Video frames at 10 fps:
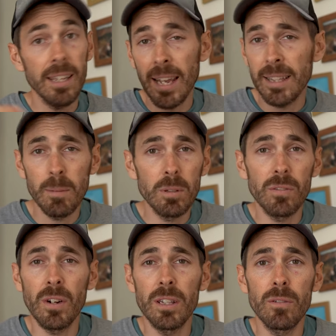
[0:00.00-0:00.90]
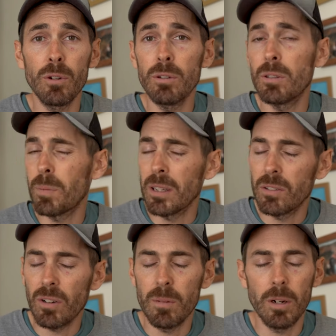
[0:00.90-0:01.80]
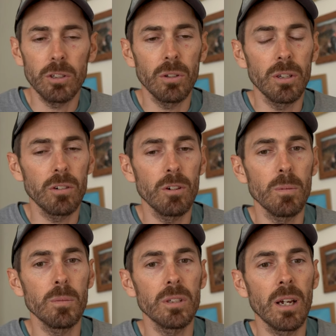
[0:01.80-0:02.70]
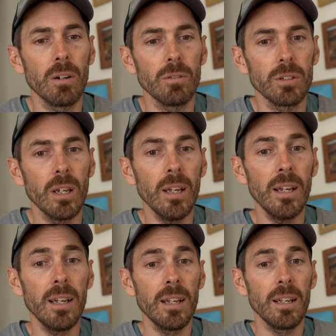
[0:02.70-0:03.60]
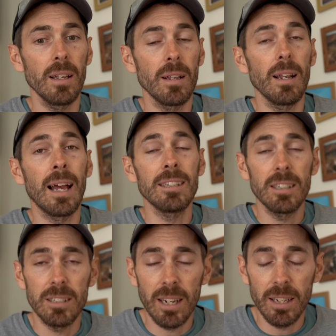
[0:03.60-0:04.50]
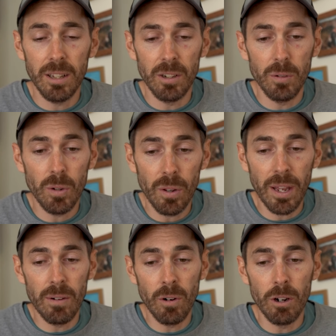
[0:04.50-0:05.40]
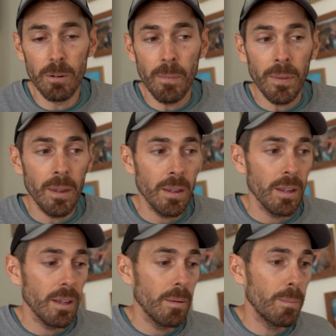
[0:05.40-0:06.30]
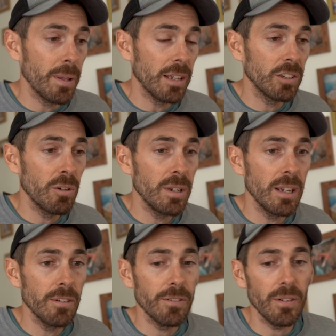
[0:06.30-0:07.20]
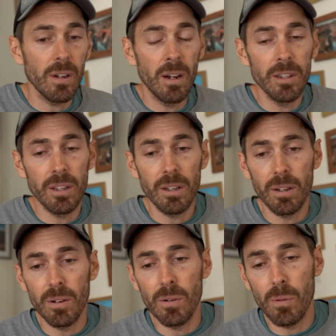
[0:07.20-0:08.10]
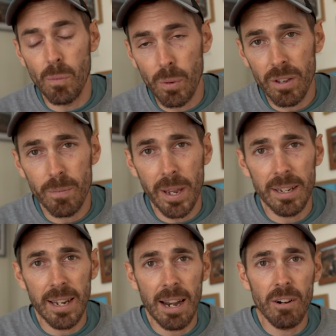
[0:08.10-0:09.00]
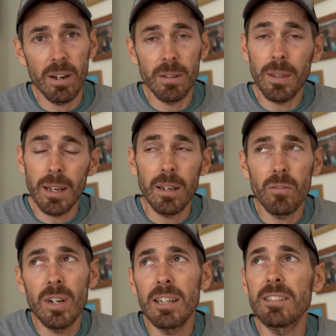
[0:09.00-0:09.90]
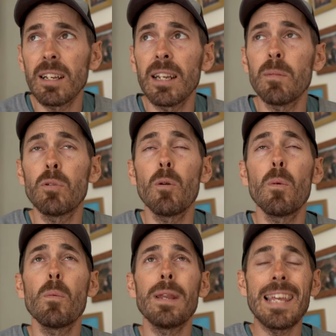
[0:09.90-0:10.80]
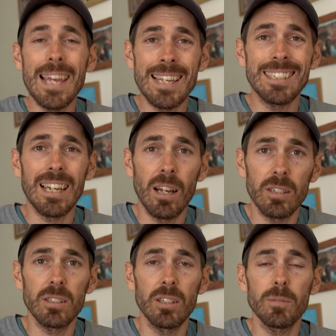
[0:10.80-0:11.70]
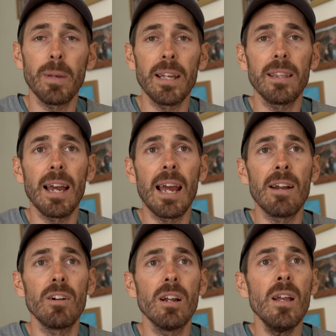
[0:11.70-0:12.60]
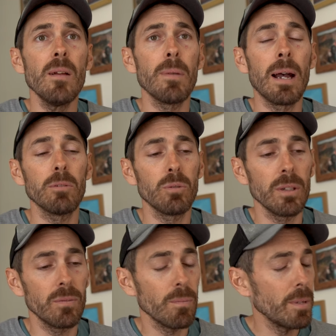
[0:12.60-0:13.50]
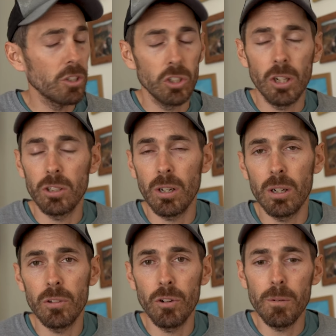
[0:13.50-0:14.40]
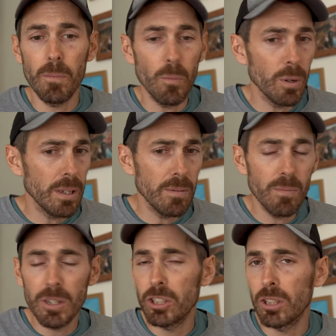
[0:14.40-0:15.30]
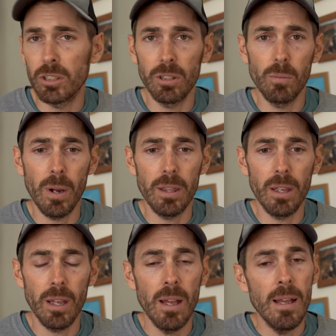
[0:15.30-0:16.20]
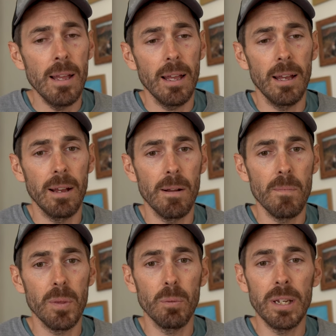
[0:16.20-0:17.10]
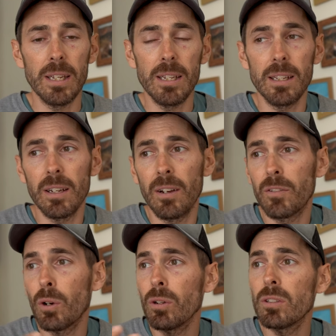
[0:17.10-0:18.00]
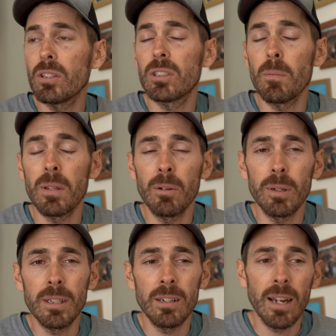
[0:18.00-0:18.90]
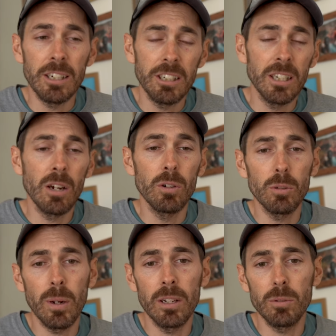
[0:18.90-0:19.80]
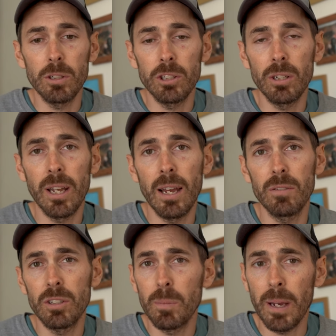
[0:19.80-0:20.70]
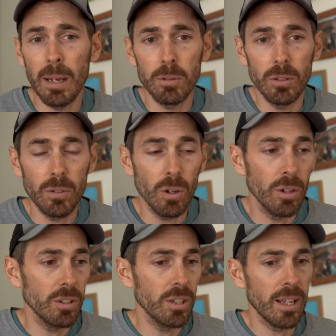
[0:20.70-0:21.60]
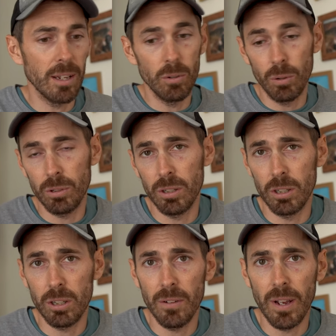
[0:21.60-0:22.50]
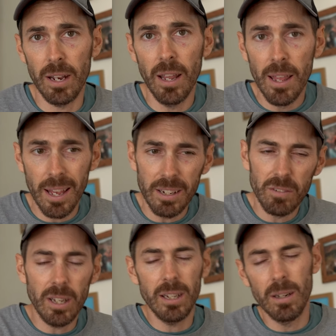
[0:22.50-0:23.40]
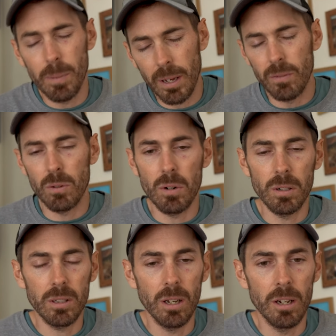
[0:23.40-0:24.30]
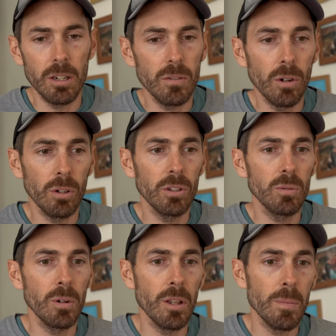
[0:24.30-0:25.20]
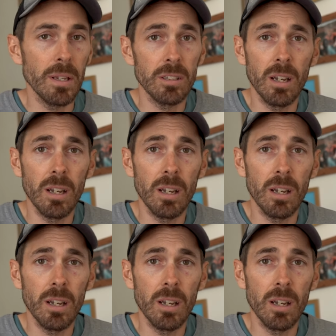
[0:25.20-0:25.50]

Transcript: getting them to find the route depends very much on the group themselves. As I say though, we've got that rope, but that's only if either we've made an error, and realistically it probably is us that's made that error. Perhaps we've misjudged our group, we've misjudged the weather, we have gone onto something we didn't actually know as well as we should have. So perhaps you've gone onto that North Ridge of Trilan and you've taken a bit of a wrong turn, you've gone onto one of the bits